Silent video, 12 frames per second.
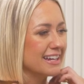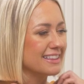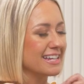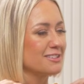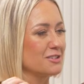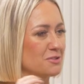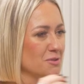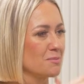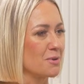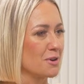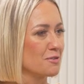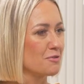I think it's also
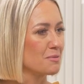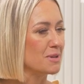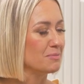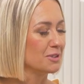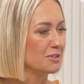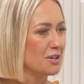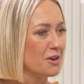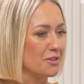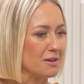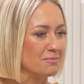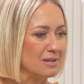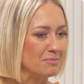important for people to know
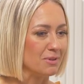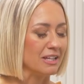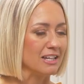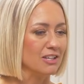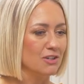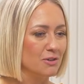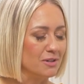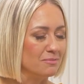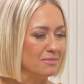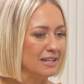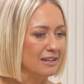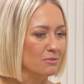that people like you
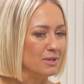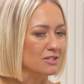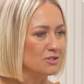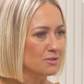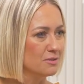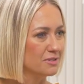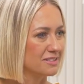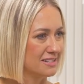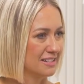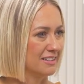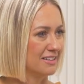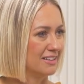and me, we do
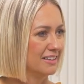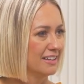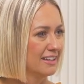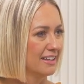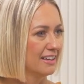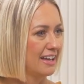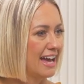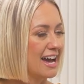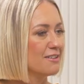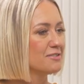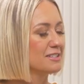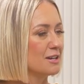still
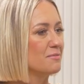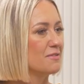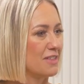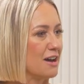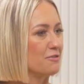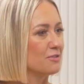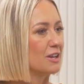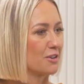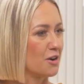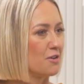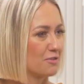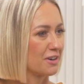have some of that fear
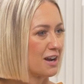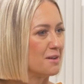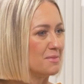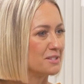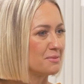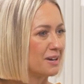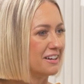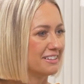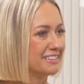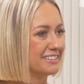to overcome as well.